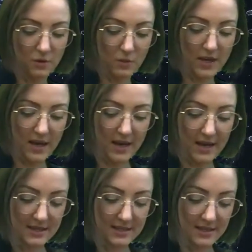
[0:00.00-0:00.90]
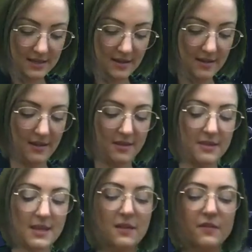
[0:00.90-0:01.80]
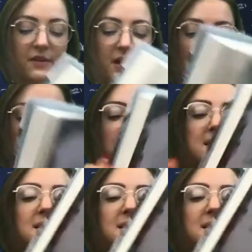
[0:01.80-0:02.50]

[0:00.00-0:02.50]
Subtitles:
We got The Thief Knot,